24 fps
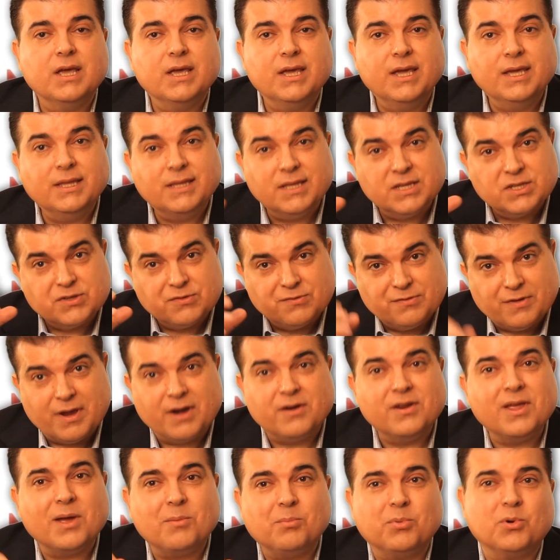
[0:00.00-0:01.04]
it is
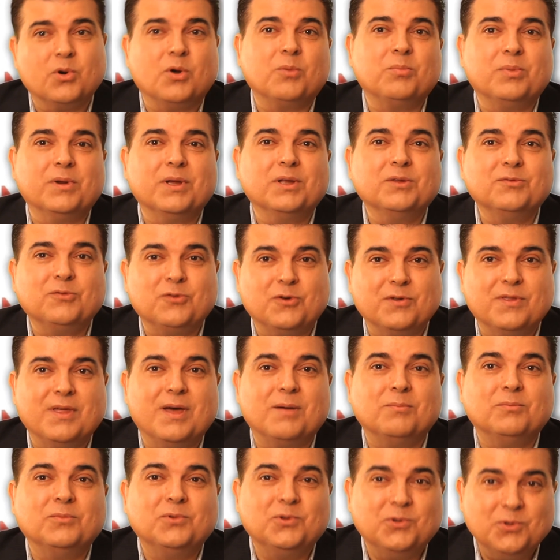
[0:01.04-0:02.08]
very appropriate for
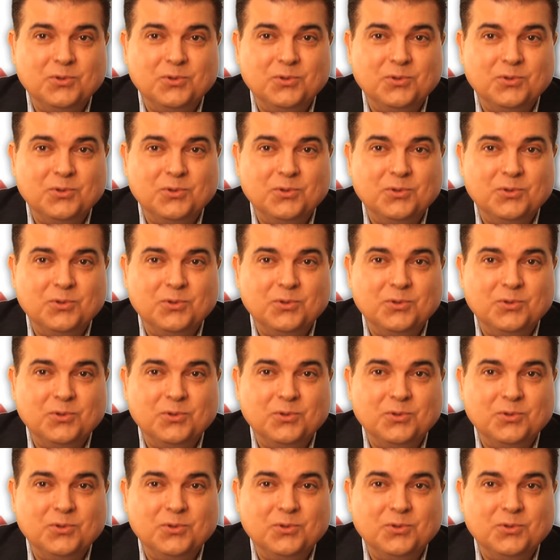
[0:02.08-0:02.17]
them to